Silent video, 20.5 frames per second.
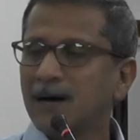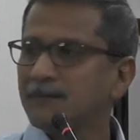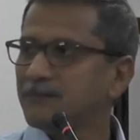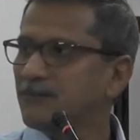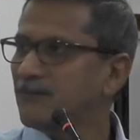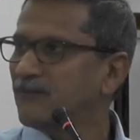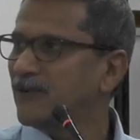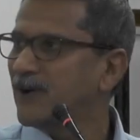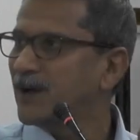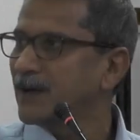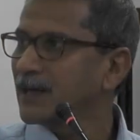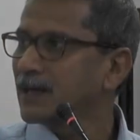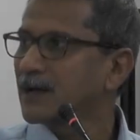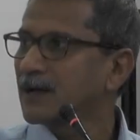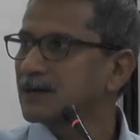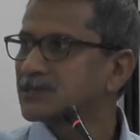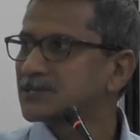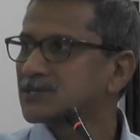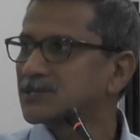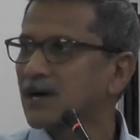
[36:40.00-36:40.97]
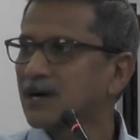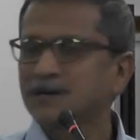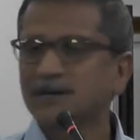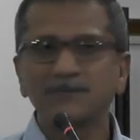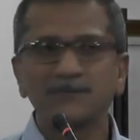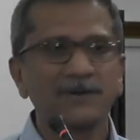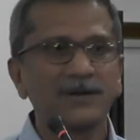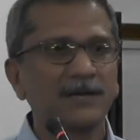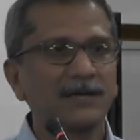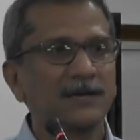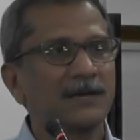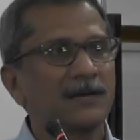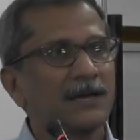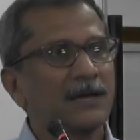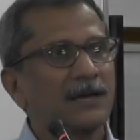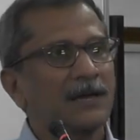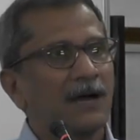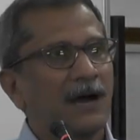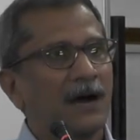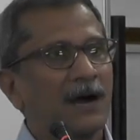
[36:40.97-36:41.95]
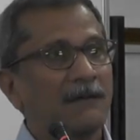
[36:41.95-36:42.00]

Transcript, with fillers: um, very constructively?